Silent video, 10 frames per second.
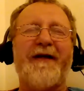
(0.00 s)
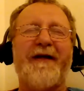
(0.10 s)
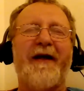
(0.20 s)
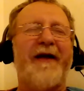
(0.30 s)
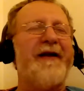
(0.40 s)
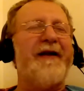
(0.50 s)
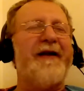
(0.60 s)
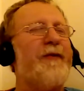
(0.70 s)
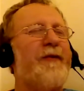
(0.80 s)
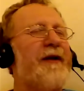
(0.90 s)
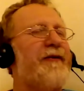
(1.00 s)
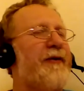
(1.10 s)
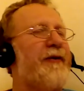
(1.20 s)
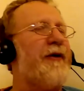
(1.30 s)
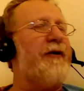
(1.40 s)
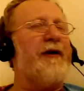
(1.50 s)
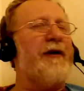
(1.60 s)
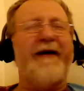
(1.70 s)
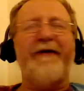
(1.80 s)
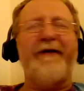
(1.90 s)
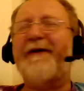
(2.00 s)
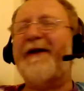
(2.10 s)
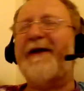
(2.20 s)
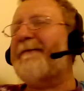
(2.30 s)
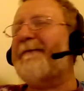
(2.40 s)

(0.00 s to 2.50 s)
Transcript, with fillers: I, I think it went through the whole life that